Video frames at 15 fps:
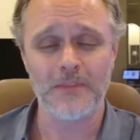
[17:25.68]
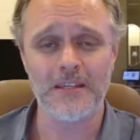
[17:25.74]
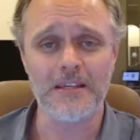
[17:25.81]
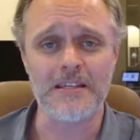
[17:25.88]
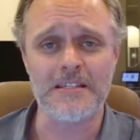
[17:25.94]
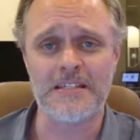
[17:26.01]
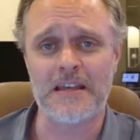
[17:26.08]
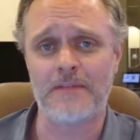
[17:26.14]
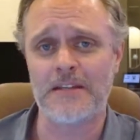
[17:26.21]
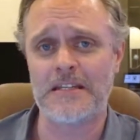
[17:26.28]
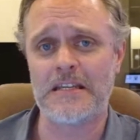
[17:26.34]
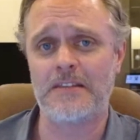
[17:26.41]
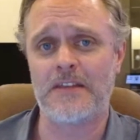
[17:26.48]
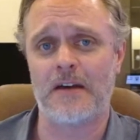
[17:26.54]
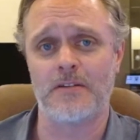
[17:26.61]

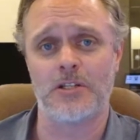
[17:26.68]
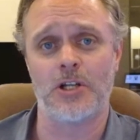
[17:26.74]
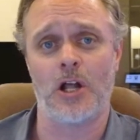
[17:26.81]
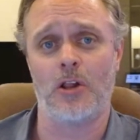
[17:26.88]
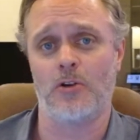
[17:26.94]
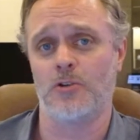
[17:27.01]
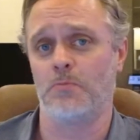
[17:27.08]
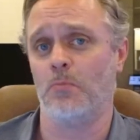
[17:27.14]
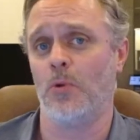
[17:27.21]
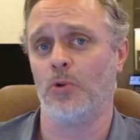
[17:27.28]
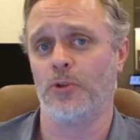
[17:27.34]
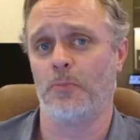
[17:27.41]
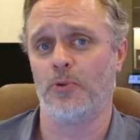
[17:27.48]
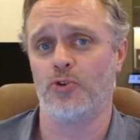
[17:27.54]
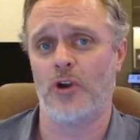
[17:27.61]
$17,000,
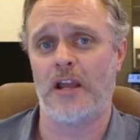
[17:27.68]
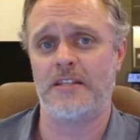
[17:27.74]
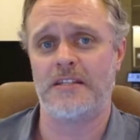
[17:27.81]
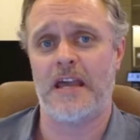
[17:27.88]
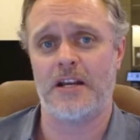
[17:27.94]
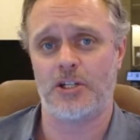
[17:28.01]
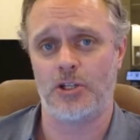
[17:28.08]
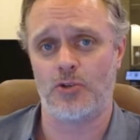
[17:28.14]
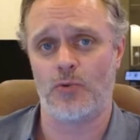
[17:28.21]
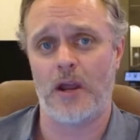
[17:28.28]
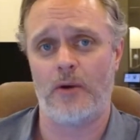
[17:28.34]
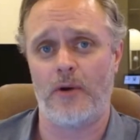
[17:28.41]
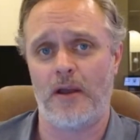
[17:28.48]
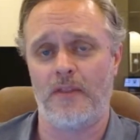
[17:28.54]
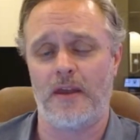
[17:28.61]
multiple transactions right
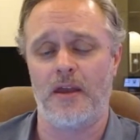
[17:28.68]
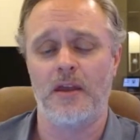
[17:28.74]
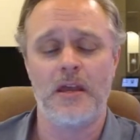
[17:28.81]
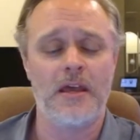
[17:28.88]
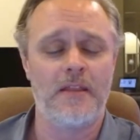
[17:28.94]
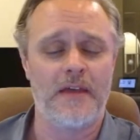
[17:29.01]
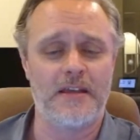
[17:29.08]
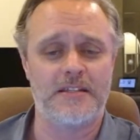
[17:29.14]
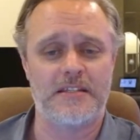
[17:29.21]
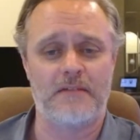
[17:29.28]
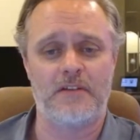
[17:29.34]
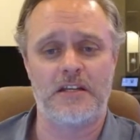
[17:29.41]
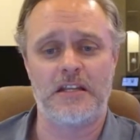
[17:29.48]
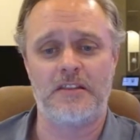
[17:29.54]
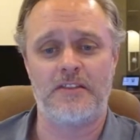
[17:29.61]
around that
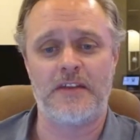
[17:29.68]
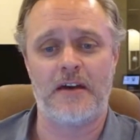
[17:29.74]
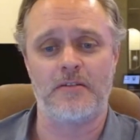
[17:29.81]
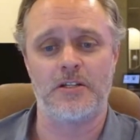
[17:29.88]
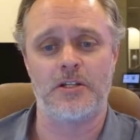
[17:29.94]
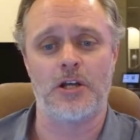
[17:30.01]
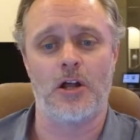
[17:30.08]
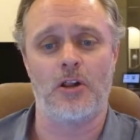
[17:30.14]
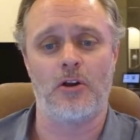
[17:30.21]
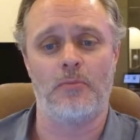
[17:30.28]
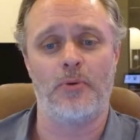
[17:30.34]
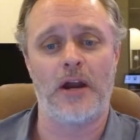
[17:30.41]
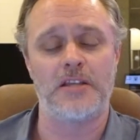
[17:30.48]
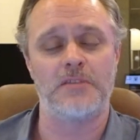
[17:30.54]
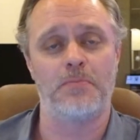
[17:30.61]
$17,000
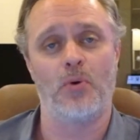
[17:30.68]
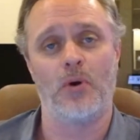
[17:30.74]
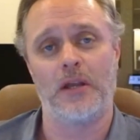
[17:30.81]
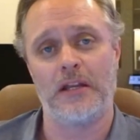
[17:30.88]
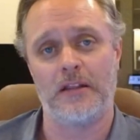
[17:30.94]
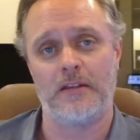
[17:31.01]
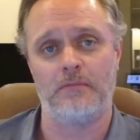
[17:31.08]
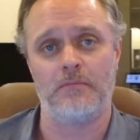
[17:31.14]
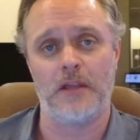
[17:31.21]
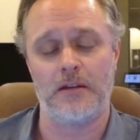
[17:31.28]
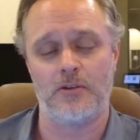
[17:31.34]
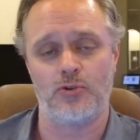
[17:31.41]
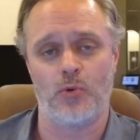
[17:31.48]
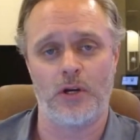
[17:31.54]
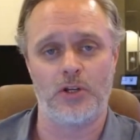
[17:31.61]
price point in
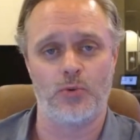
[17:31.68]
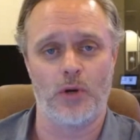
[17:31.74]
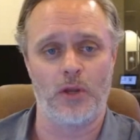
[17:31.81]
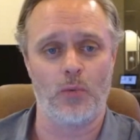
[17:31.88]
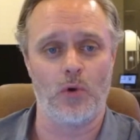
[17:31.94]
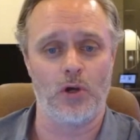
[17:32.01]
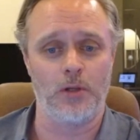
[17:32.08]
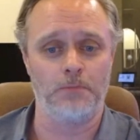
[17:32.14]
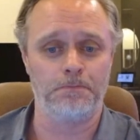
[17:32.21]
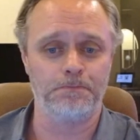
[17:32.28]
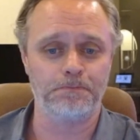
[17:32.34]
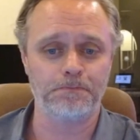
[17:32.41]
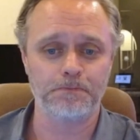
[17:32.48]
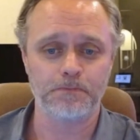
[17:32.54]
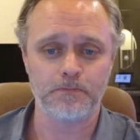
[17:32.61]
2021.
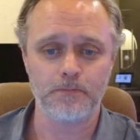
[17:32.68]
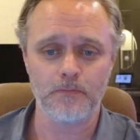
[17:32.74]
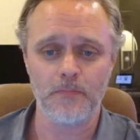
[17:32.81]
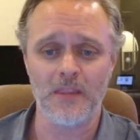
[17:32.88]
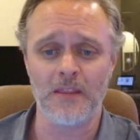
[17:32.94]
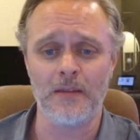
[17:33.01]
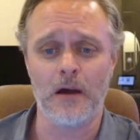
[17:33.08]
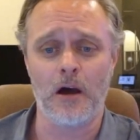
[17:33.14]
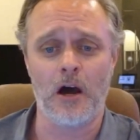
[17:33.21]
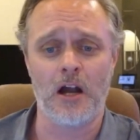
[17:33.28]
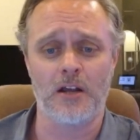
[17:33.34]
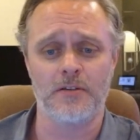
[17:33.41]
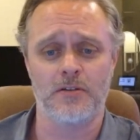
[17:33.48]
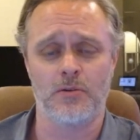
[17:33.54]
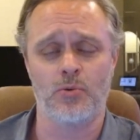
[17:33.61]

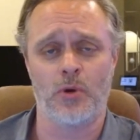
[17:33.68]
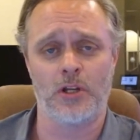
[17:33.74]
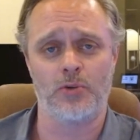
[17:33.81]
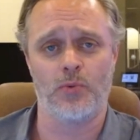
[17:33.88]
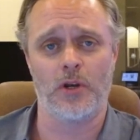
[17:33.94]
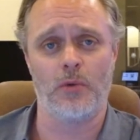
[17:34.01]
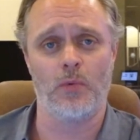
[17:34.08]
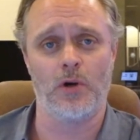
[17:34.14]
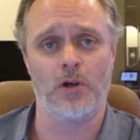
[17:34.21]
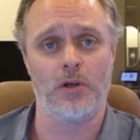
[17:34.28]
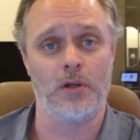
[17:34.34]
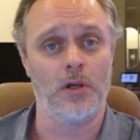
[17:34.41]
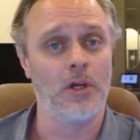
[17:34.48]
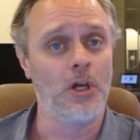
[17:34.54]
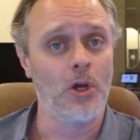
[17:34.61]
August of
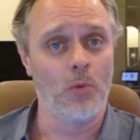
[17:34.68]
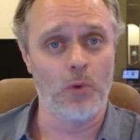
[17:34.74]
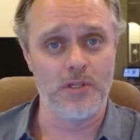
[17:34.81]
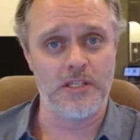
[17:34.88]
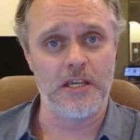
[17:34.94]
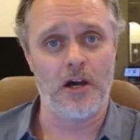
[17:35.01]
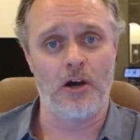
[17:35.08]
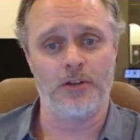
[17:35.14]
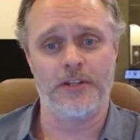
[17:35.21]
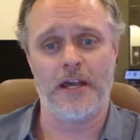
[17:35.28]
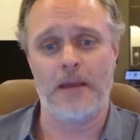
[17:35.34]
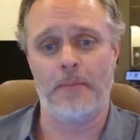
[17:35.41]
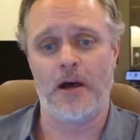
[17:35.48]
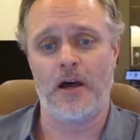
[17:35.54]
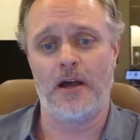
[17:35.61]
2021 was the
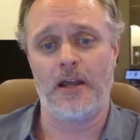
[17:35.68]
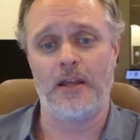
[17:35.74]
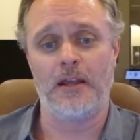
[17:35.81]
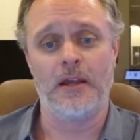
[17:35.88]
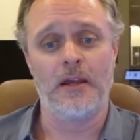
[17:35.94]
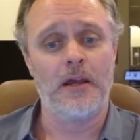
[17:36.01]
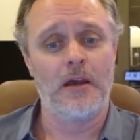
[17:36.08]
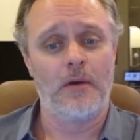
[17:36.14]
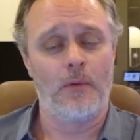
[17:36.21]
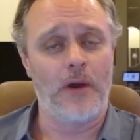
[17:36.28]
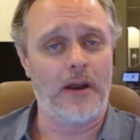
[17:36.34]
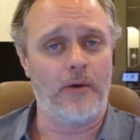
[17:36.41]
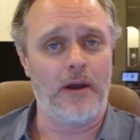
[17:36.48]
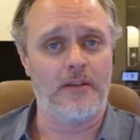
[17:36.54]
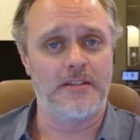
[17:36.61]
all-time high,
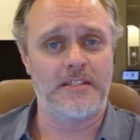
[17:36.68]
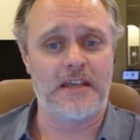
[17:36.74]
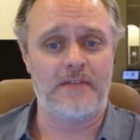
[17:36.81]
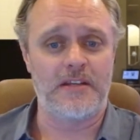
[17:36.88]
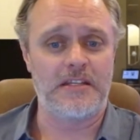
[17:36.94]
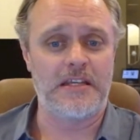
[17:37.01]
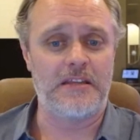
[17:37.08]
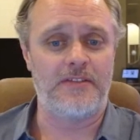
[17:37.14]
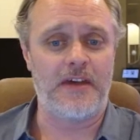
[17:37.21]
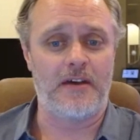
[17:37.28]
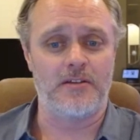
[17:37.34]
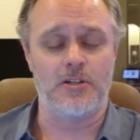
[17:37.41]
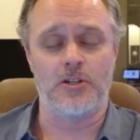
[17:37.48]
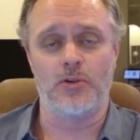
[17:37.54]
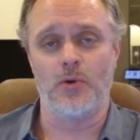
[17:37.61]
right around
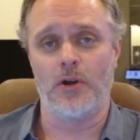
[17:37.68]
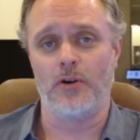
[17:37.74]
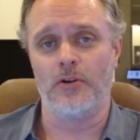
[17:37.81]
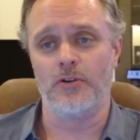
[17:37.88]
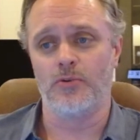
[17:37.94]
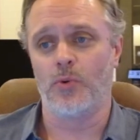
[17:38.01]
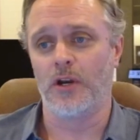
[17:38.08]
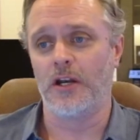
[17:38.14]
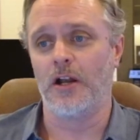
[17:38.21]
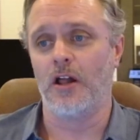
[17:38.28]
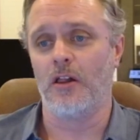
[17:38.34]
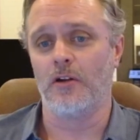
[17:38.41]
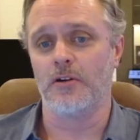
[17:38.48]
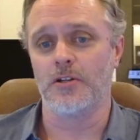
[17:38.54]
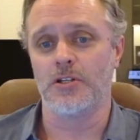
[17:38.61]

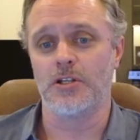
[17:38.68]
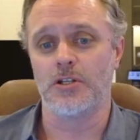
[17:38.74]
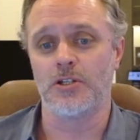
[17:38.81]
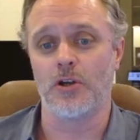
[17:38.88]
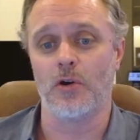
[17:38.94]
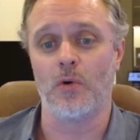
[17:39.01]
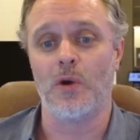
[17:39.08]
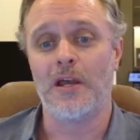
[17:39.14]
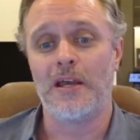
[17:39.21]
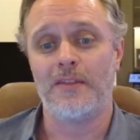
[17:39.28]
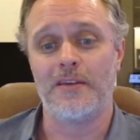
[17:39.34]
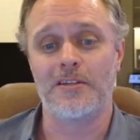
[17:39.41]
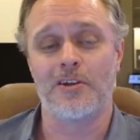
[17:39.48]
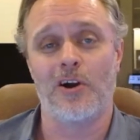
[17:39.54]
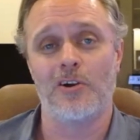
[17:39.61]
$17,220. So
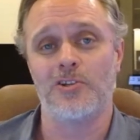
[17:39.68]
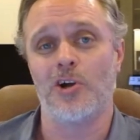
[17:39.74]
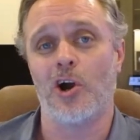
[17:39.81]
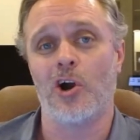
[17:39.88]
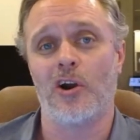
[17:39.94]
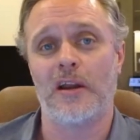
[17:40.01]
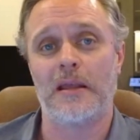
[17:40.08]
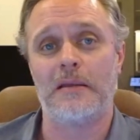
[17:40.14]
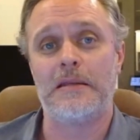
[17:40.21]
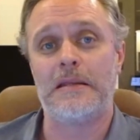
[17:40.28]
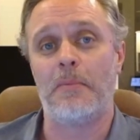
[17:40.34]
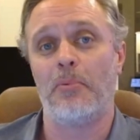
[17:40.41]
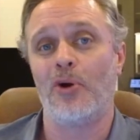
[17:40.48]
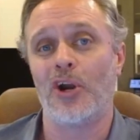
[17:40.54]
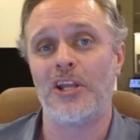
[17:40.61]
this card's already
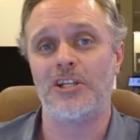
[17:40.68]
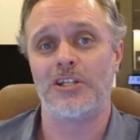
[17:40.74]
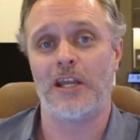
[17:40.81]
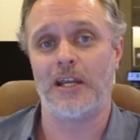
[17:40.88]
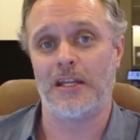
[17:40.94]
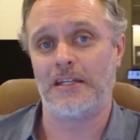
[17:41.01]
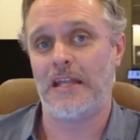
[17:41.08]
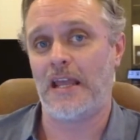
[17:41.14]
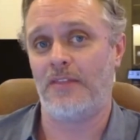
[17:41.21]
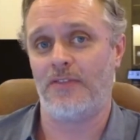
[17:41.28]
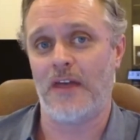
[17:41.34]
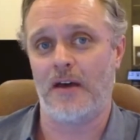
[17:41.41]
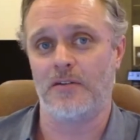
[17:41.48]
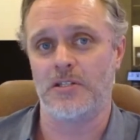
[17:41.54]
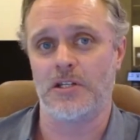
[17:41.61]
depreciated
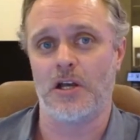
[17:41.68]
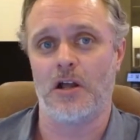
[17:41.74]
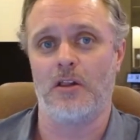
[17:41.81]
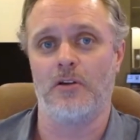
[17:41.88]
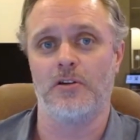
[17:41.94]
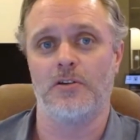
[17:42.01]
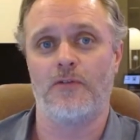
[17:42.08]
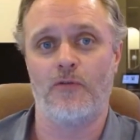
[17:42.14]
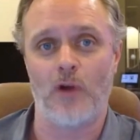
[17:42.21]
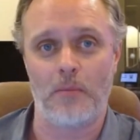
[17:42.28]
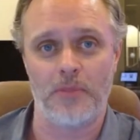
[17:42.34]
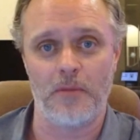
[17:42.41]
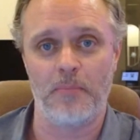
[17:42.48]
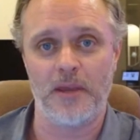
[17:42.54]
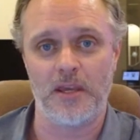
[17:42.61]
$10,000
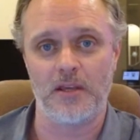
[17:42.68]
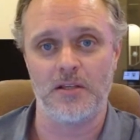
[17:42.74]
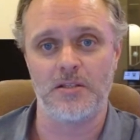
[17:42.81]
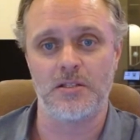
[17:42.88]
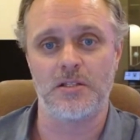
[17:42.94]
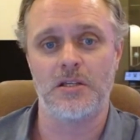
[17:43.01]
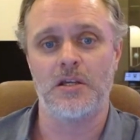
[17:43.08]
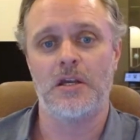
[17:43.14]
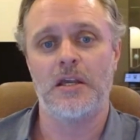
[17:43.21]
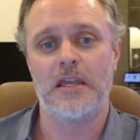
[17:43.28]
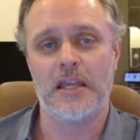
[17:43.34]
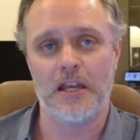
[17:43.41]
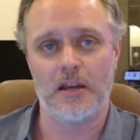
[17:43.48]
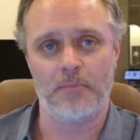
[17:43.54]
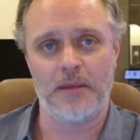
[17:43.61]
from the peaks
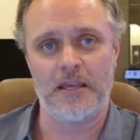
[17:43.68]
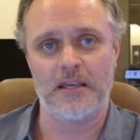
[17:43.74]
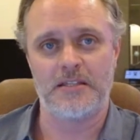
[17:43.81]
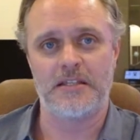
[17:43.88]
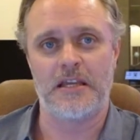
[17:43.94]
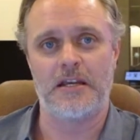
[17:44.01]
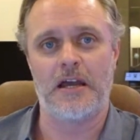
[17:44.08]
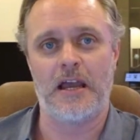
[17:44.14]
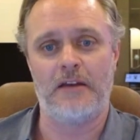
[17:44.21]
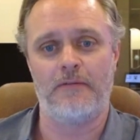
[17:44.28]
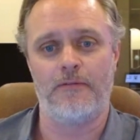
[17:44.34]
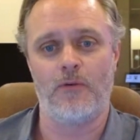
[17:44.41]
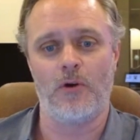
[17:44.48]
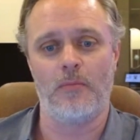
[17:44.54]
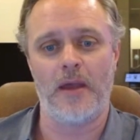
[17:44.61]
in a PSA 9
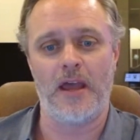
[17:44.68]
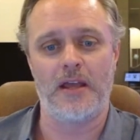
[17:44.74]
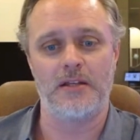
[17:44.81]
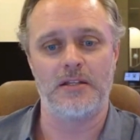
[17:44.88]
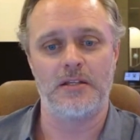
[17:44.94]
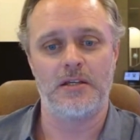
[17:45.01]
format.